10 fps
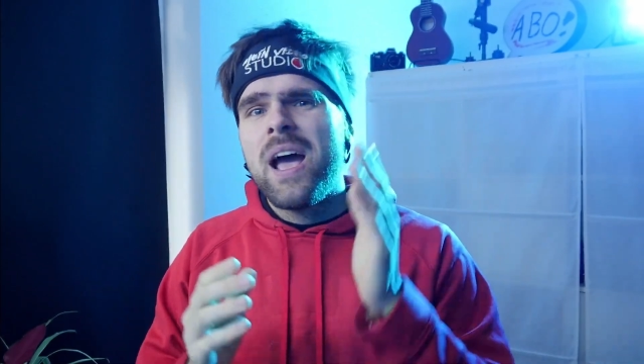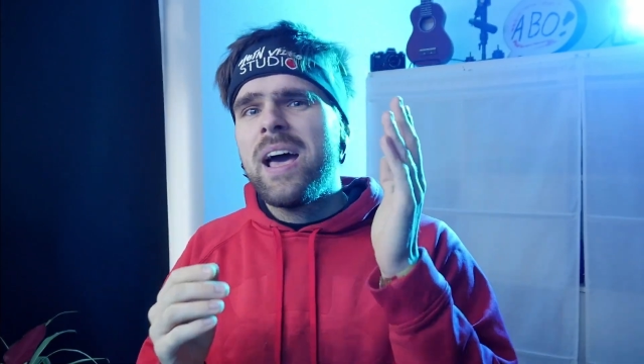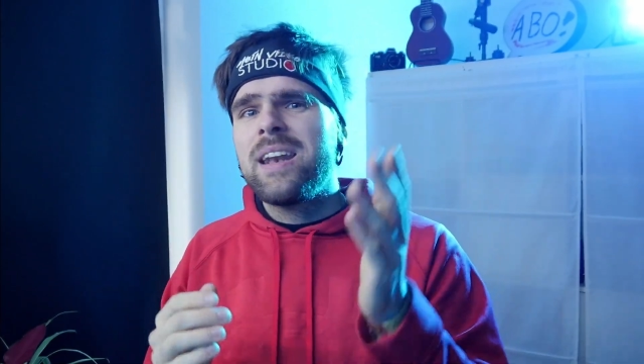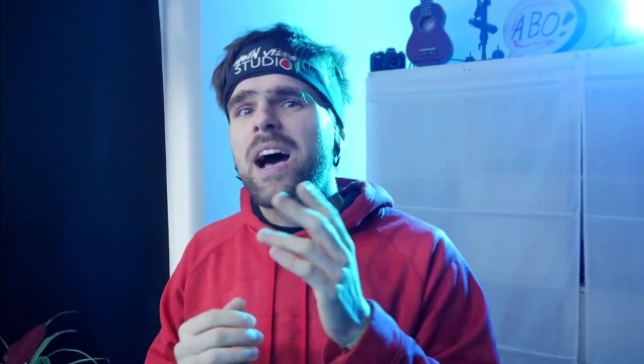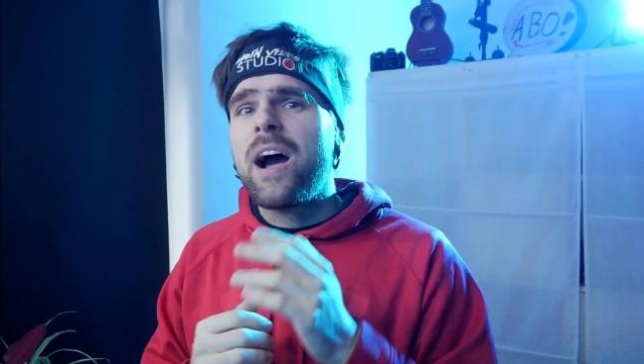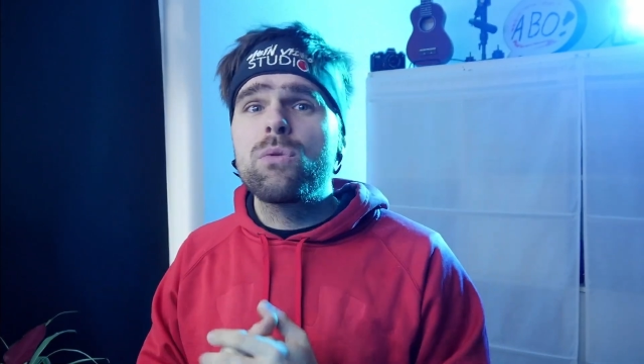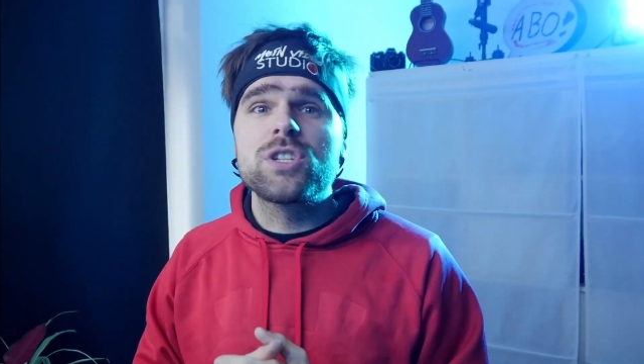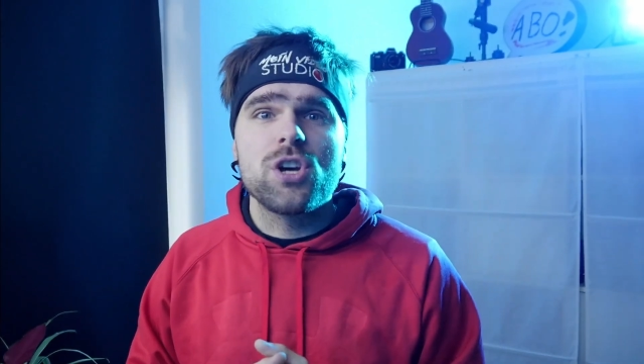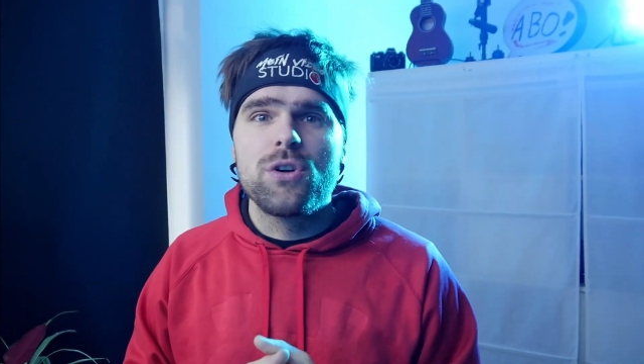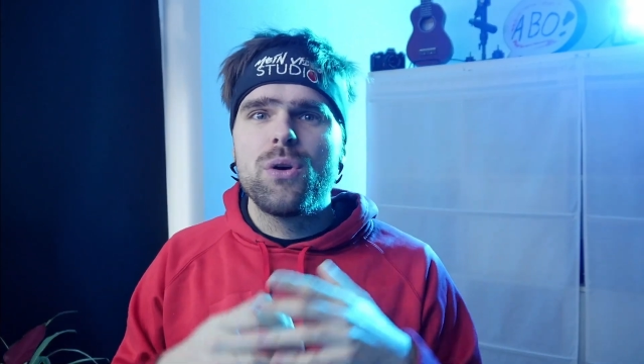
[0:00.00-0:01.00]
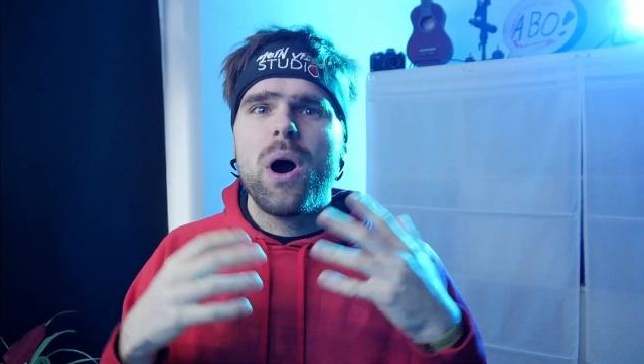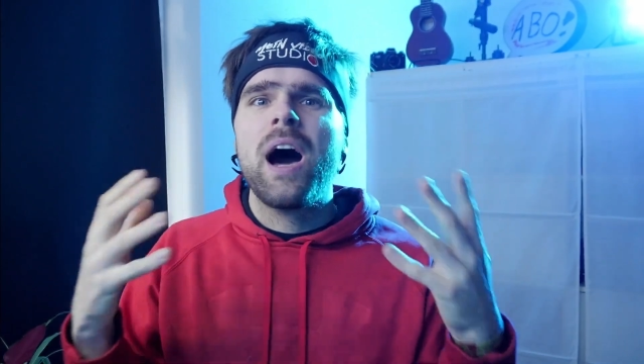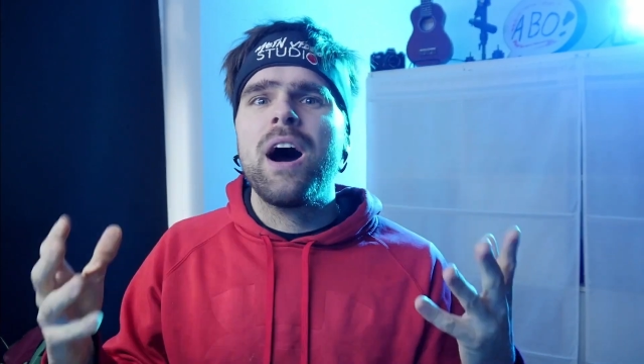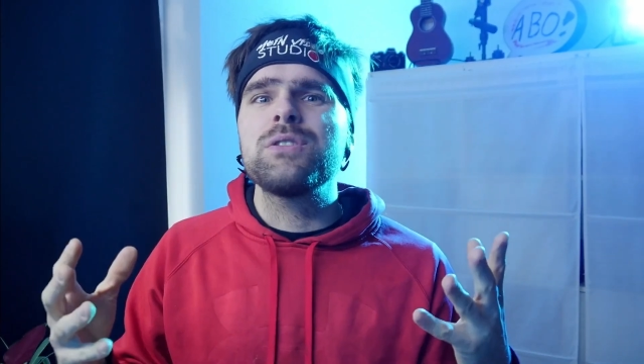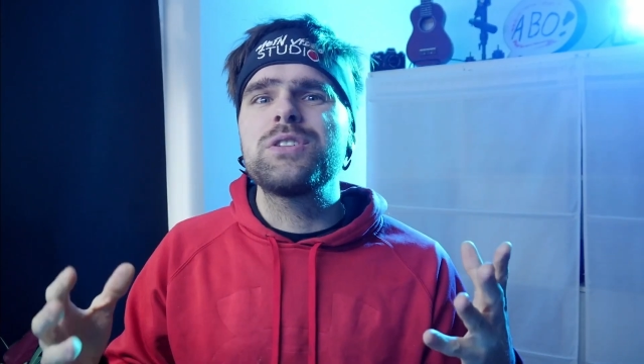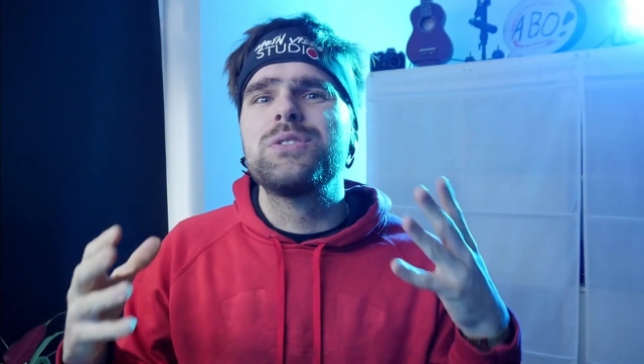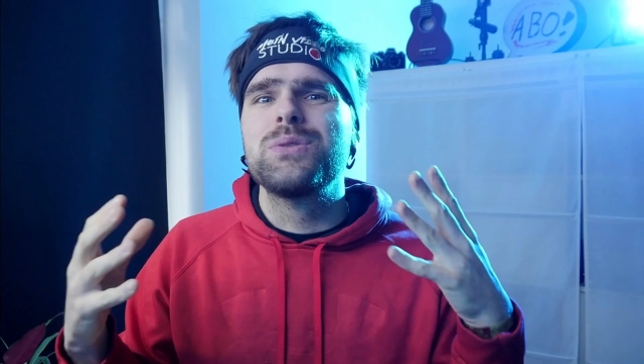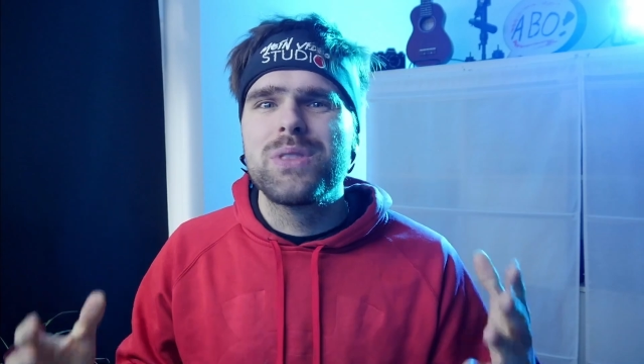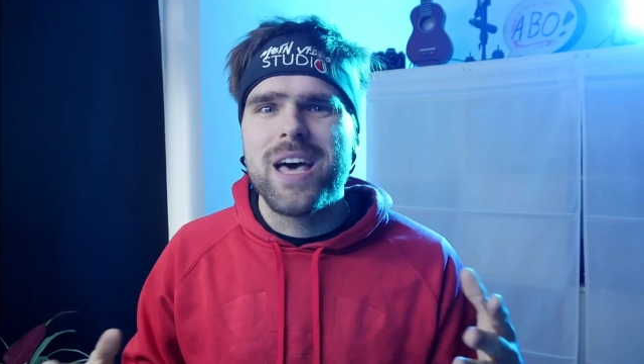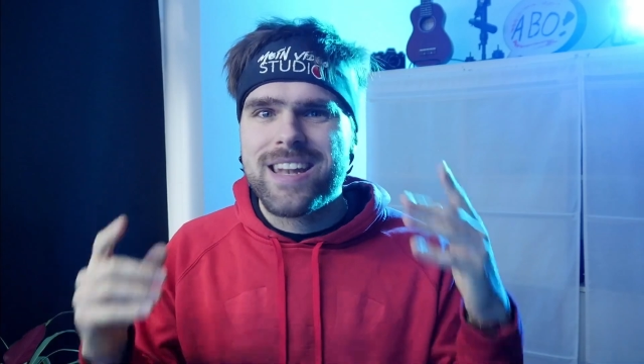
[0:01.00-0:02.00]
And I will show you how to
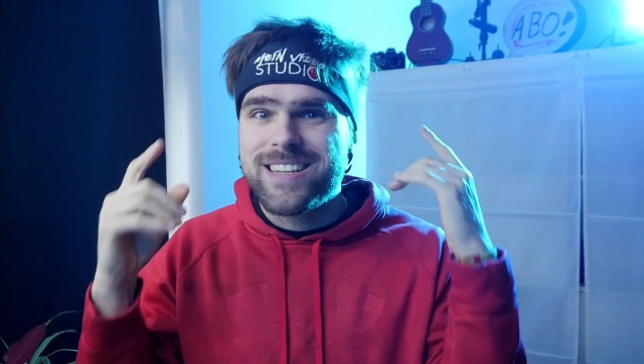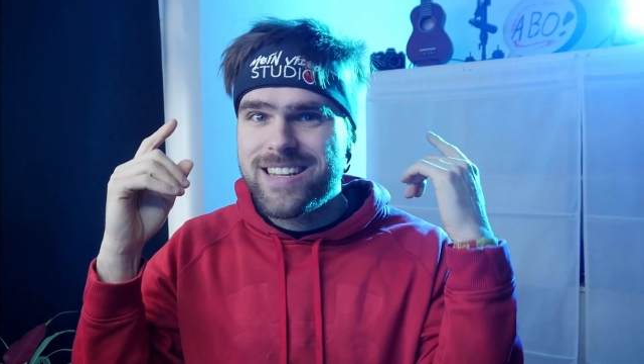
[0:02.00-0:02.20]
do that